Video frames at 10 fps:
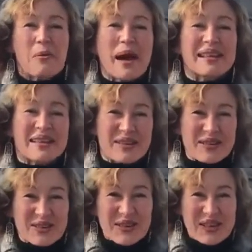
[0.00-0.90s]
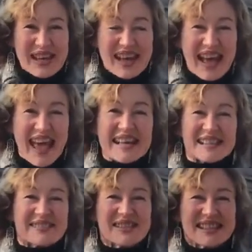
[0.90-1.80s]
When you enjoy
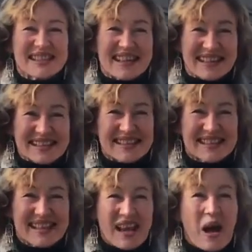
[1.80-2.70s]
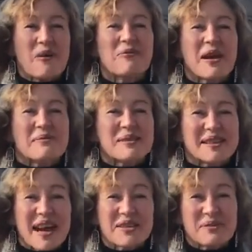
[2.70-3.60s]
exquisite dance of famous
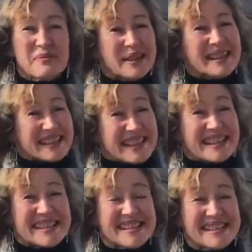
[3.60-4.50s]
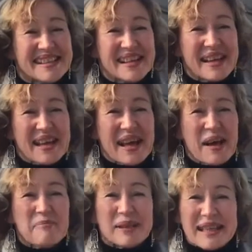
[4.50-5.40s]
Russian ballerinas,
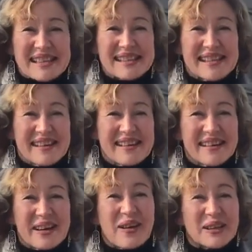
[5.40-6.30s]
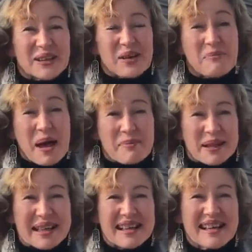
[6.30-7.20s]
please recall in your
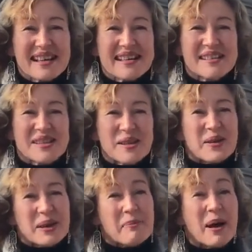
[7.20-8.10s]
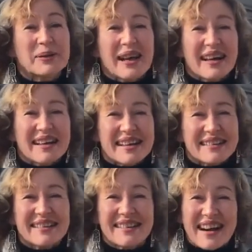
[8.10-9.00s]
memory the story about
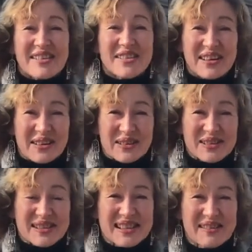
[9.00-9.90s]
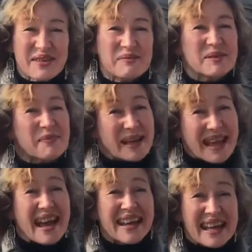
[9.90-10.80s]
little Russian girls from the
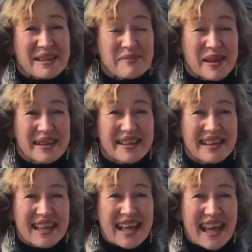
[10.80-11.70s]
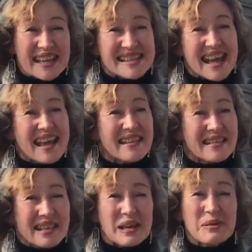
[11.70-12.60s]
Ballet Academy and their
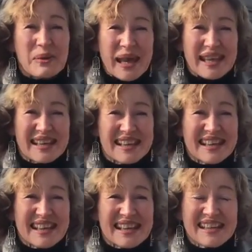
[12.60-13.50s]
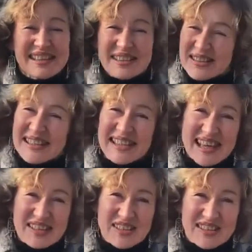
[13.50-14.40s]
funny way to the
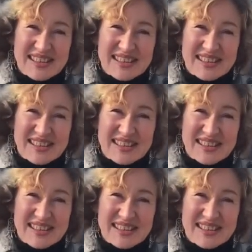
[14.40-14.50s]
stage